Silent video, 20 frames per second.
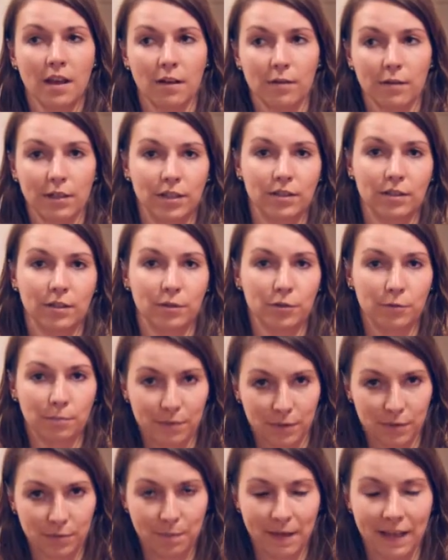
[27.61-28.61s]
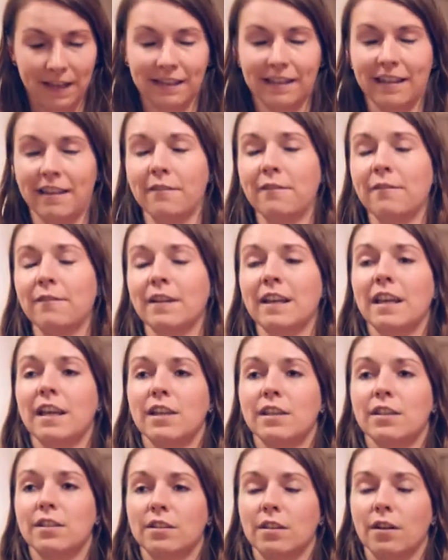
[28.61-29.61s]
research perspective.
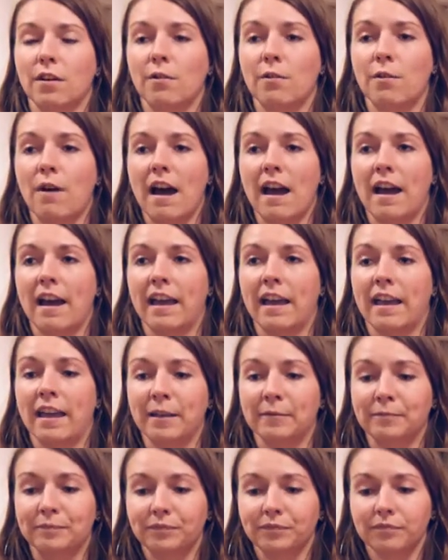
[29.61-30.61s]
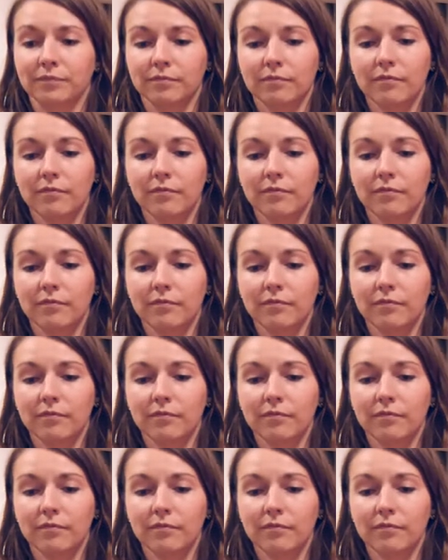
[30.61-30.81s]
So I